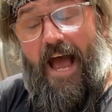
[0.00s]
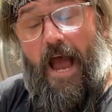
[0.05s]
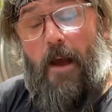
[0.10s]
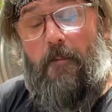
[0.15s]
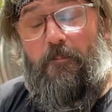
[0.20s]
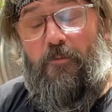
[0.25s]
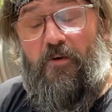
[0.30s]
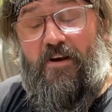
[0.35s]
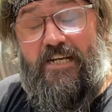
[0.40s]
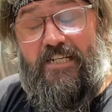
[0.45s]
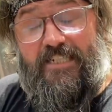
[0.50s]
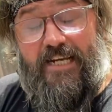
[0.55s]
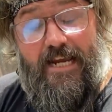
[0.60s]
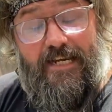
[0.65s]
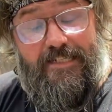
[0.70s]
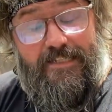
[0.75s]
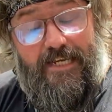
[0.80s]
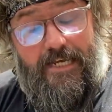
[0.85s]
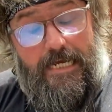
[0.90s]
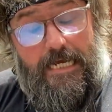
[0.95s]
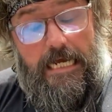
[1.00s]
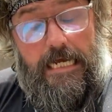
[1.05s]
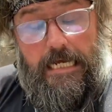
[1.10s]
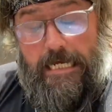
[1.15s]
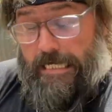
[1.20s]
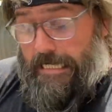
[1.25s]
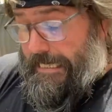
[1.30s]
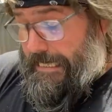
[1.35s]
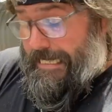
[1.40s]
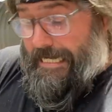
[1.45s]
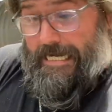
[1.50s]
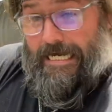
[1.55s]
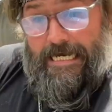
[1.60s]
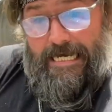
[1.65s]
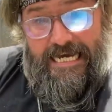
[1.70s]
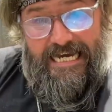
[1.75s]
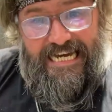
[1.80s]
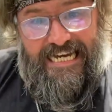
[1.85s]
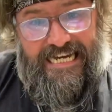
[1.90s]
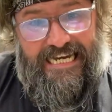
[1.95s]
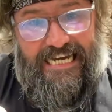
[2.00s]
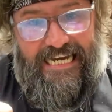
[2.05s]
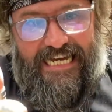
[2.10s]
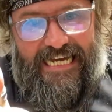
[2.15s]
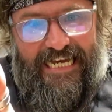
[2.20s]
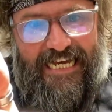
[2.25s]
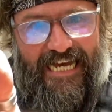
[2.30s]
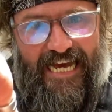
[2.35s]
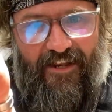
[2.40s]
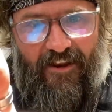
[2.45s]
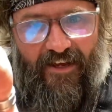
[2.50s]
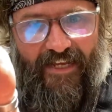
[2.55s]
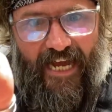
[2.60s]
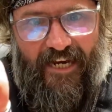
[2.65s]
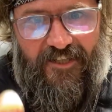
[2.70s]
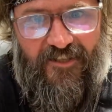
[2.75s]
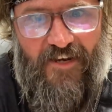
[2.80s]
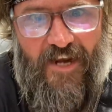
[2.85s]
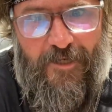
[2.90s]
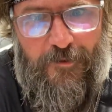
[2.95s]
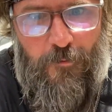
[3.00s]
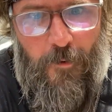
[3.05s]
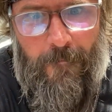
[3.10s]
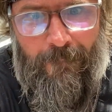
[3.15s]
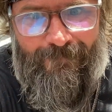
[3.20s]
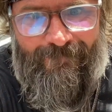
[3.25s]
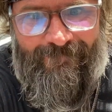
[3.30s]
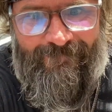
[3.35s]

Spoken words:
I appreciate it, and I'll catch you in the next one.